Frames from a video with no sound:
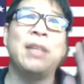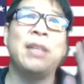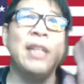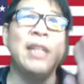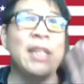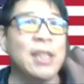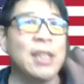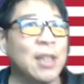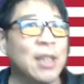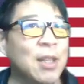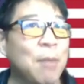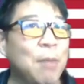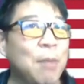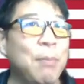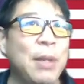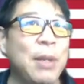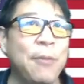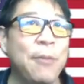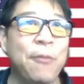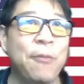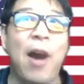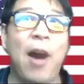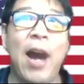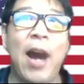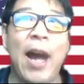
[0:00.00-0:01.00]
He's going to be
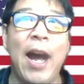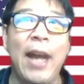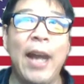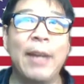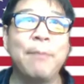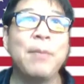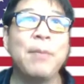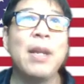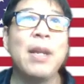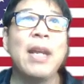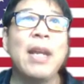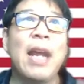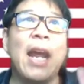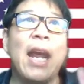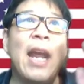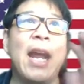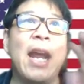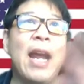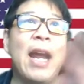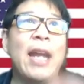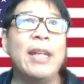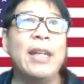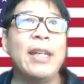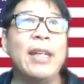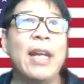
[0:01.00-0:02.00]
fine.
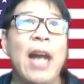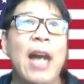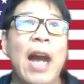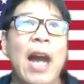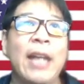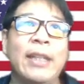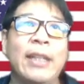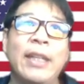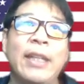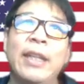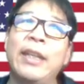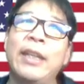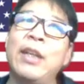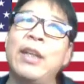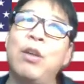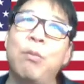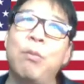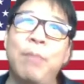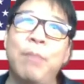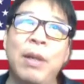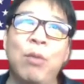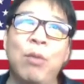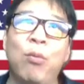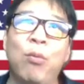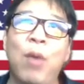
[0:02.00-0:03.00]
And I think he'll
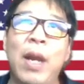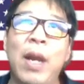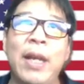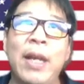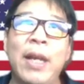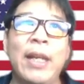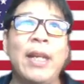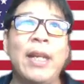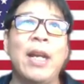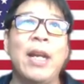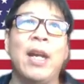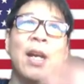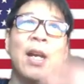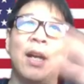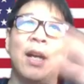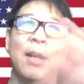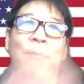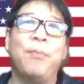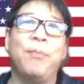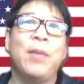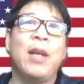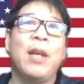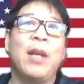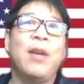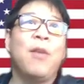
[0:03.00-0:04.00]
be ready
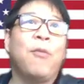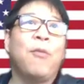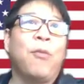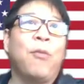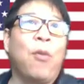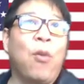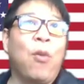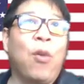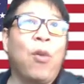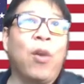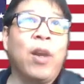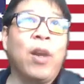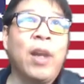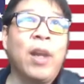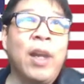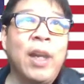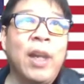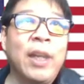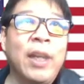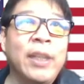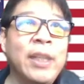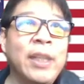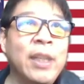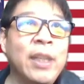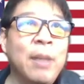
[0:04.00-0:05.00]
for
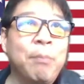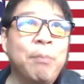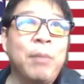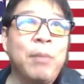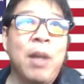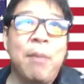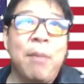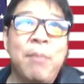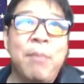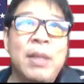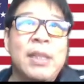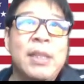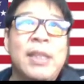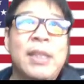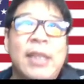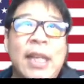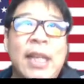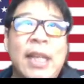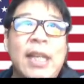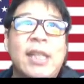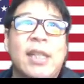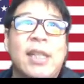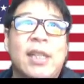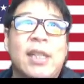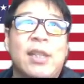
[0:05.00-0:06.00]
the upcoming
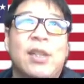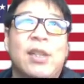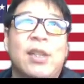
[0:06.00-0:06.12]
season.